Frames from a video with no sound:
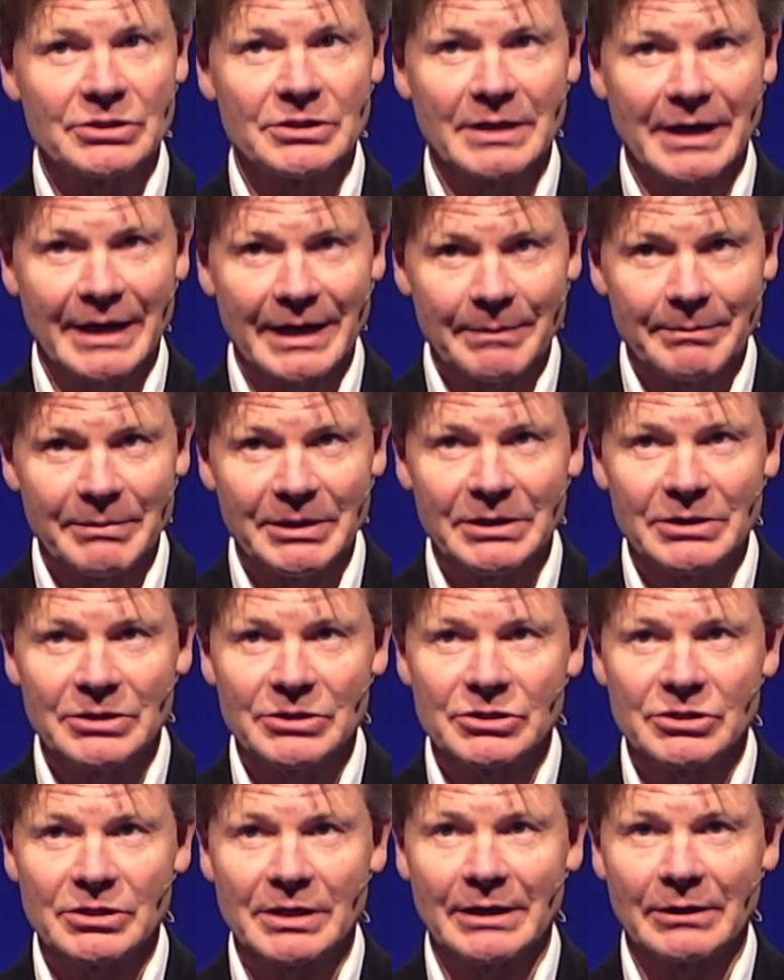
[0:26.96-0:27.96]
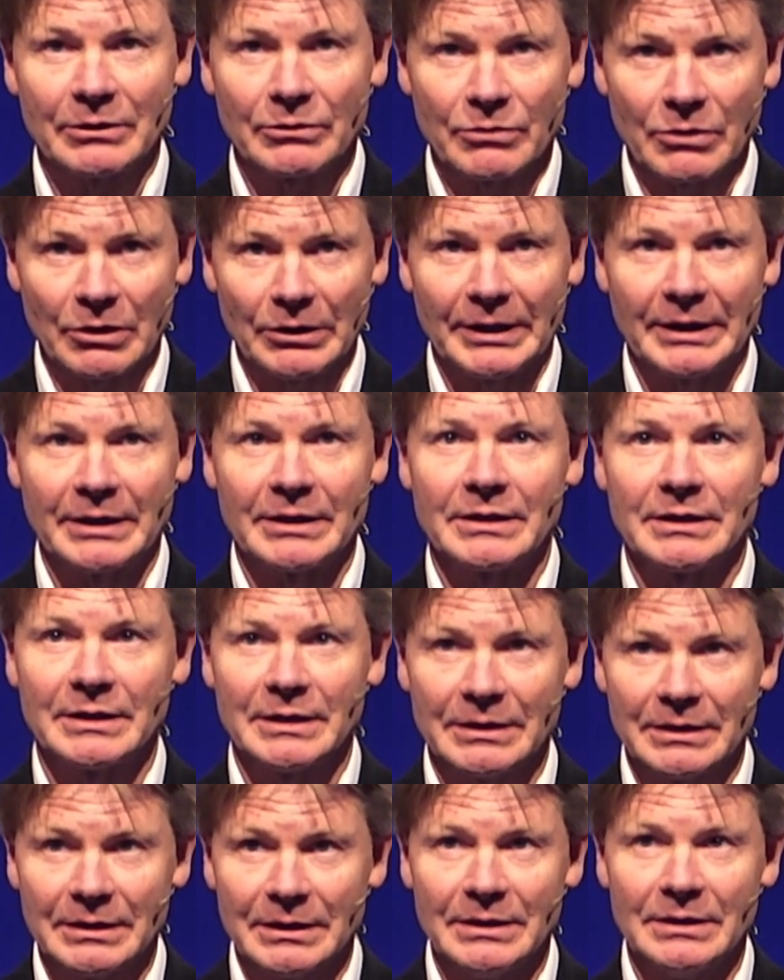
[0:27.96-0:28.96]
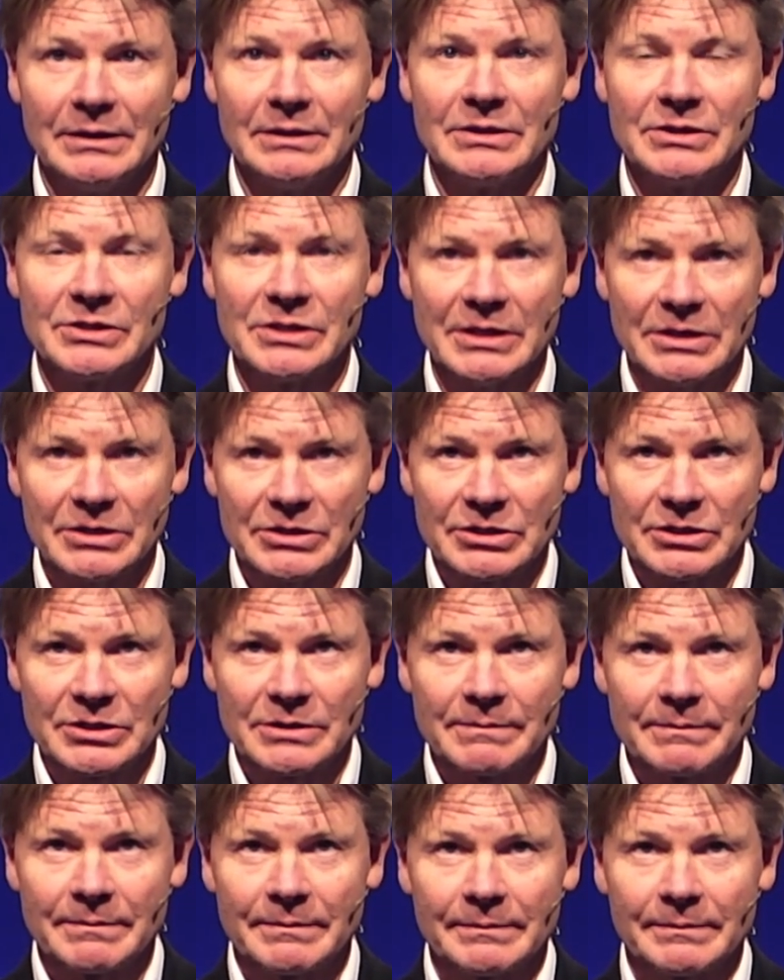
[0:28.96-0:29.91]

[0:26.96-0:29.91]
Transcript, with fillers: diabetes, and chronic kidney disease.